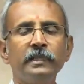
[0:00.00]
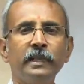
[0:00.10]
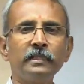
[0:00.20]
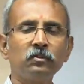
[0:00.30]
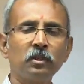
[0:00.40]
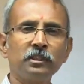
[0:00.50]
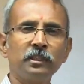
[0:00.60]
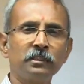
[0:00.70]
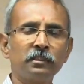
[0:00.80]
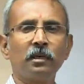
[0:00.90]
Then the next
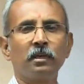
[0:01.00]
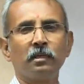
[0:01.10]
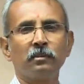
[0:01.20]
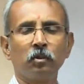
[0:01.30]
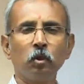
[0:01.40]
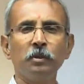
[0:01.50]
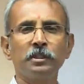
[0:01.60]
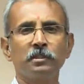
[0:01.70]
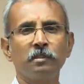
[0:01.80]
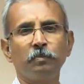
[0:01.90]
question is, sir, a
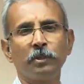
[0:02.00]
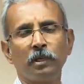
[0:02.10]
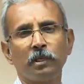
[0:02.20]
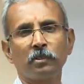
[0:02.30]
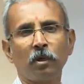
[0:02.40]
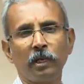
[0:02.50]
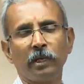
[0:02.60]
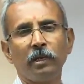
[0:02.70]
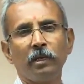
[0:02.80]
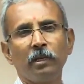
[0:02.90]
cube is a simple
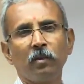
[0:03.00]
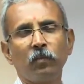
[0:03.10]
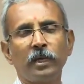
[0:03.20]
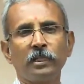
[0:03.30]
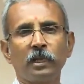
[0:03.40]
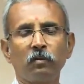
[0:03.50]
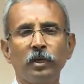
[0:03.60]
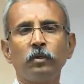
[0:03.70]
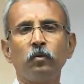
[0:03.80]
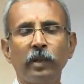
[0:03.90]
solid where there
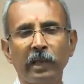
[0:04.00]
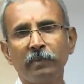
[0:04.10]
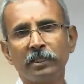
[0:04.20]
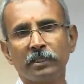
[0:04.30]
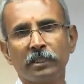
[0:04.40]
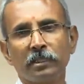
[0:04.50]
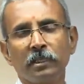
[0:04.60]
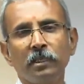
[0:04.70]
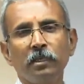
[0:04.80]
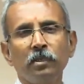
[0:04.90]
are only 2
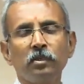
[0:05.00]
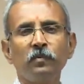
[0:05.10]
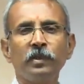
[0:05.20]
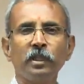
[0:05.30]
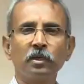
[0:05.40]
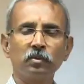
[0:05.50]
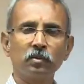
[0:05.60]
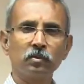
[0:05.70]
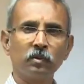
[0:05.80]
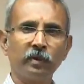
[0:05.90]
dimensions. So when
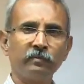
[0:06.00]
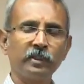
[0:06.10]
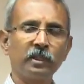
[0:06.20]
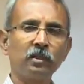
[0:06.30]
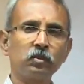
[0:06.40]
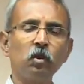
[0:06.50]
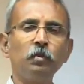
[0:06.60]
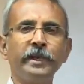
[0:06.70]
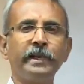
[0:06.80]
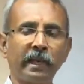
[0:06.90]
there are
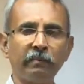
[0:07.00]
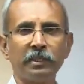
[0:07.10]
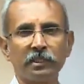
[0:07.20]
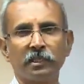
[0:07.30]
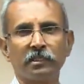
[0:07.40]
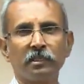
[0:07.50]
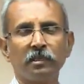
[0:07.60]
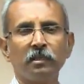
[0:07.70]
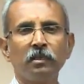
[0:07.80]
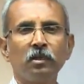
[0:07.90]
so many dimensions,
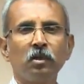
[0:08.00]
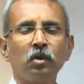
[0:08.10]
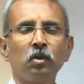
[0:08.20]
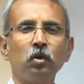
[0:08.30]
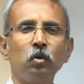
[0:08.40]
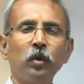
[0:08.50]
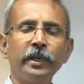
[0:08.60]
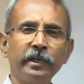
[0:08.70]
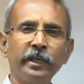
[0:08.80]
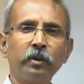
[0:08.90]

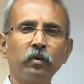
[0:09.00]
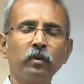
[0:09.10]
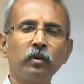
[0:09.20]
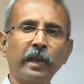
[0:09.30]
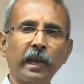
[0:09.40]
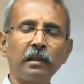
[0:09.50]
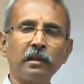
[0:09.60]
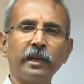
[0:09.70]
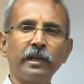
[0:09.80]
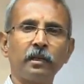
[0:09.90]
do I need to
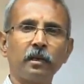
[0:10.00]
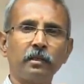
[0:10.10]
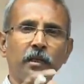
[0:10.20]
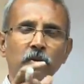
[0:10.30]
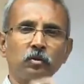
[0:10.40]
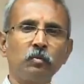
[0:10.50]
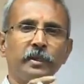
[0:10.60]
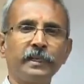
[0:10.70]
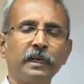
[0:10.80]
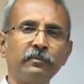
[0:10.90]
calculate the
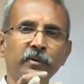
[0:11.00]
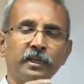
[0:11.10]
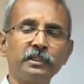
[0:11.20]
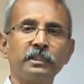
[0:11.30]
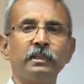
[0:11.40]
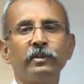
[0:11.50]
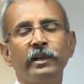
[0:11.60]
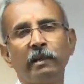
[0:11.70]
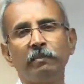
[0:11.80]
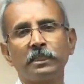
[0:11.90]
isometric length for each and
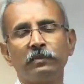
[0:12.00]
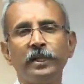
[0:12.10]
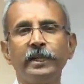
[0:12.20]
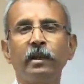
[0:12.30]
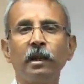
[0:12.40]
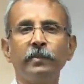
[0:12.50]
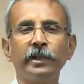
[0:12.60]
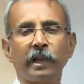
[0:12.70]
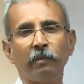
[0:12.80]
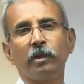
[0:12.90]
every dimension? Will it not
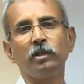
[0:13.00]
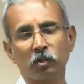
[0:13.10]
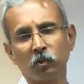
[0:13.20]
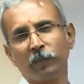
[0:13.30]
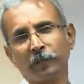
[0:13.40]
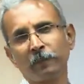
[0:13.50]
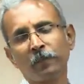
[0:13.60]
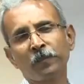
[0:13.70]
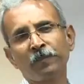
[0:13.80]
be time consuming?